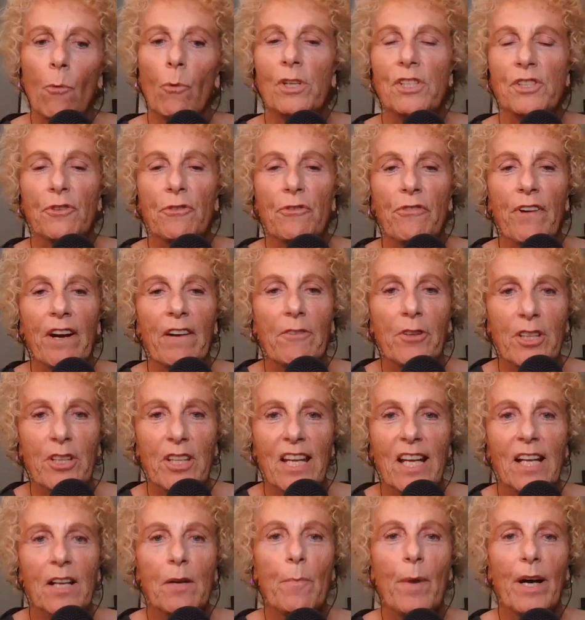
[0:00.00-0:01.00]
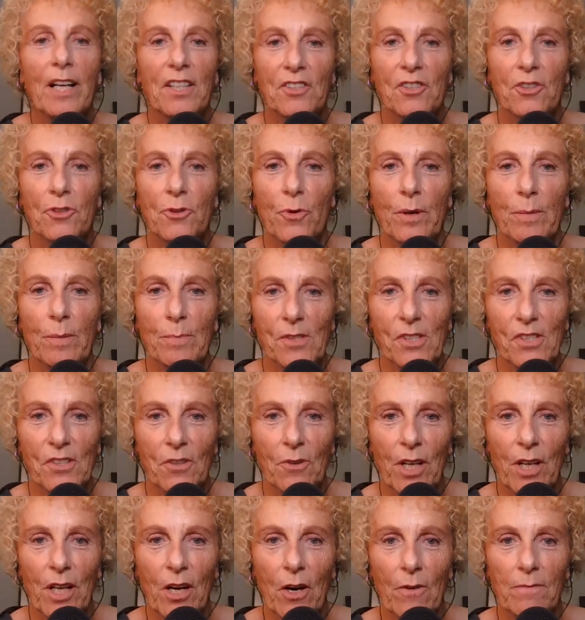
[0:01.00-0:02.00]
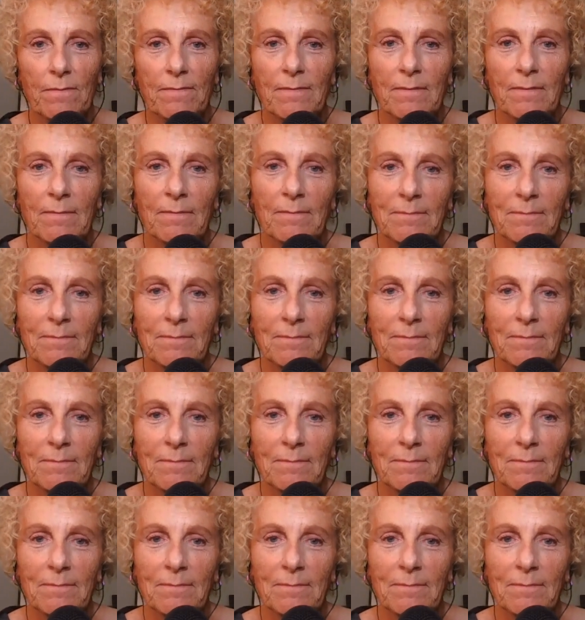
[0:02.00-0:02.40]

What's your favorite thing about your dream studio?